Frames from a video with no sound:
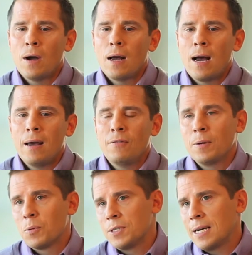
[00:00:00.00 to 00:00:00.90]
I have
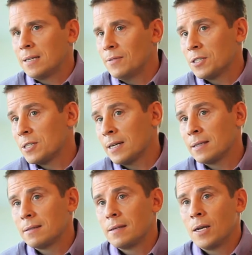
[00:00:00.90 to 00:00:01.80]
a protective
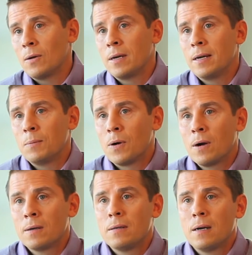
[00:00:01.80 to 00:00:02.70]
instinct, in
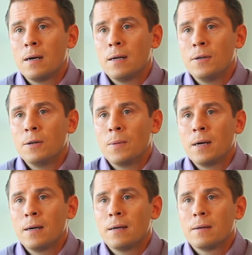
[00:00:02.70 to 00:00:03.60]
part due to
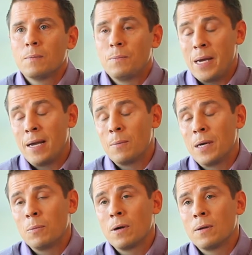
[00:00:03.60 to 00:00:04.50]
my being a
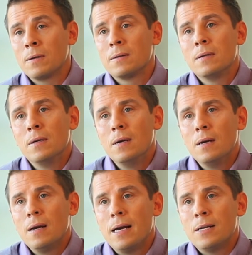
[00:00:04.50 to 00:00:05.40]
big brother.
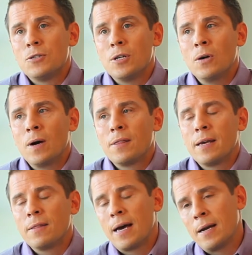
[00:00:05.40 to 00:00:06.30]
And so I
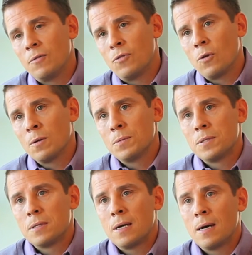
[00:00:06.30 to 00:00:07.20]
think that
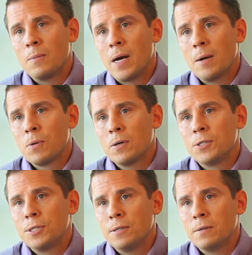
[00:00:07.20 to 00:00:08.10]
informs my
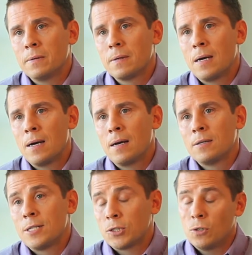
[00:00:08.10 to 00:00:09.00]
approach to
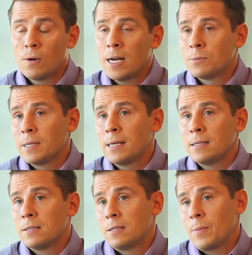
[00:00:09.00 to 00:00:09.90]
sexual harassment cases.